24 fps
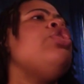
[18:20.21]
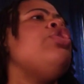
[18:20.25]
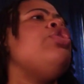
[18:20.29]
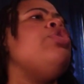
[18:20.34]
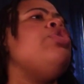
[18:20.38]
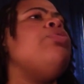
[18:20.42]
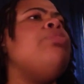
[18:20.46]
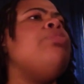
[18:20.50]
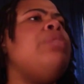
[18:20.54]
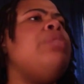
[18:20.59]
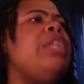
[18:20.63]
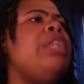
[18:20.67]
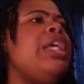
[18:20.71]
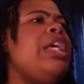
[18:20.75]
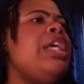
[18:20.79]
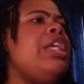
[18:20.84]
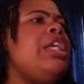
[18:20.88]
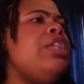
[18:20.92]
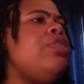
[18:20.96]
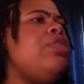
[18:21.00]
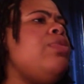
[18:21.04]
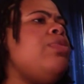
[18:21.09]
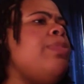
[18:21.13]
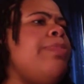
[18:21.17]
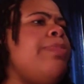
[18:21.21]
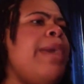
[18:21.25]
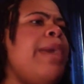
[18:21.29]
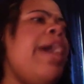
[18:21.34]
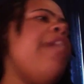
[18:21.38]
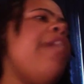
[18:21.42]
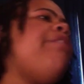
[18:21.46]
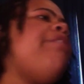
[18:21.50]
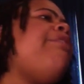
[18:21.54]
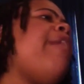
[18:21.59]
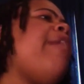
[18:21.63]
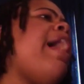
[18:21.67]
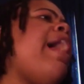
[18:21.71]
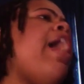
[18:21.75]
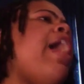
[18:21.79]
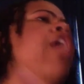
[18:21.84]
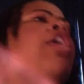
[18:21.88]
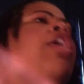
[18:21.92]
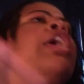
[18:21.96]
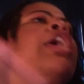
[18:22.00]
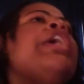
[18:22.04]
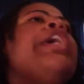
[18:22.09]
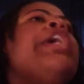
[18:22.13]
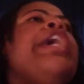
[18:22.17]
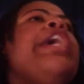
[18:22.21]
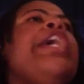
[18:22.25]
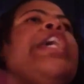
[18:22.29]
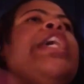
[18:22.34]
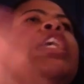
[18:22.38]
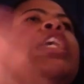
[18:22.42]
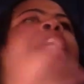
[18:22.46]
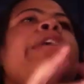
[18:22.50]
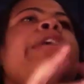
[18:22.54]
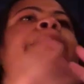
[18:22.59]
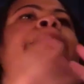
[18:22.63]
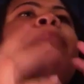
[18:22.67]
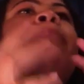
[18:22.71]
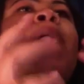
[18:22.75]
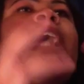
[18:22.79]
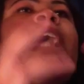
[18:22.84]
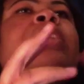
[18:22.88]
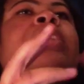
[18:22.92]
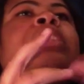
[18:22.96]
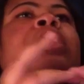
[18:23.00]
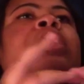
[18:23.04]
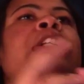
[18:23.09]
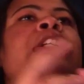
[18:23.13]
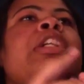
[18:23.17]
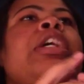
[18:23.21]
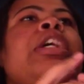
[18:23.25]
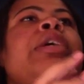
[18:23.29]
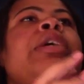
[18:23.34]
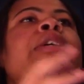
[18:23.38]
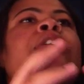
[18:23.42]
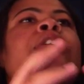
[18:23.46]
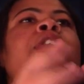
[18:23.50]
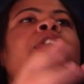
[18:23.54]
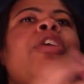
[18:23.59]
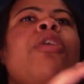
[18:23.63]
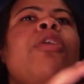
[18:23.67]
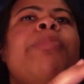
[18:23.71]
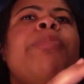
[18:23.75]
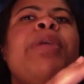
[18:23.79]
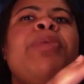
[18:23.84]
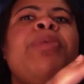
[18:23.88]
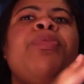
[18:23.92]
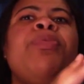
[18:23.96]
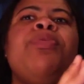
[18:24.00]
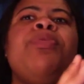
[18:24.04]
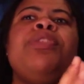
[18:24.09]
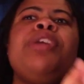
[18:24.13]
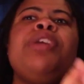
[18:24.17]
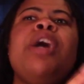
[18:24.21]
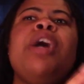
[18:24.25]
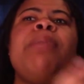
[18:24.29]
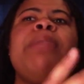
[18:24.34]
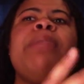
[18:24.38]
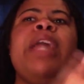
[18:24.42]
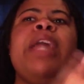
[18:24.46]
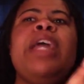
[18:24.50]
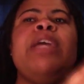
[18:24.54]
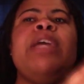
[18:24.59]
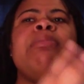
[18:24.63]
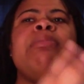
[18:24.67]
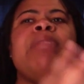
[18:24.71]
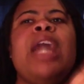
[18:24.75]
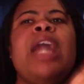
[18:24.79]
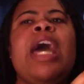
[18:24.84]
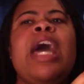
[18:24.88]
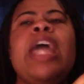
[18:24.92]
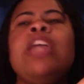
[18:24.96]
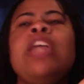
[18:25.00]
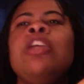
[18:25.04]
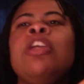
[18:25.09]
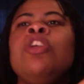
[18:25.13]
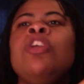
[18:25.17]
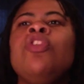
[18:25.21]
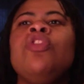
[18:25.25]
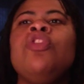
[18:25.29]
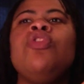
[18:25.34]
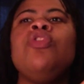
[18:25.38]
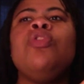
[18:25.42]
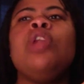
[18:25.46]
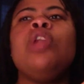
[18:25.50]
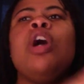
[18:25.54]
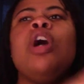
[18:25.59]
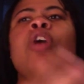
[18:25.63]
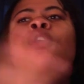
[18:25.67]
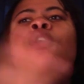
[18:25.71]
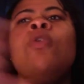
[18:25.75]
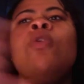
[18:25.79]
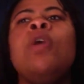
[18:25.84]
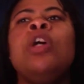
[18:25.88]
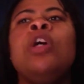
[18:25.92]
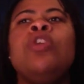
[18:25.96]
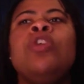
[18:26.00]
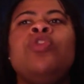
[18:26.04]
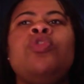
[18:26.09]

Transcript: you this, you pedophile, and he basically, you know, people was coming at him like, you know,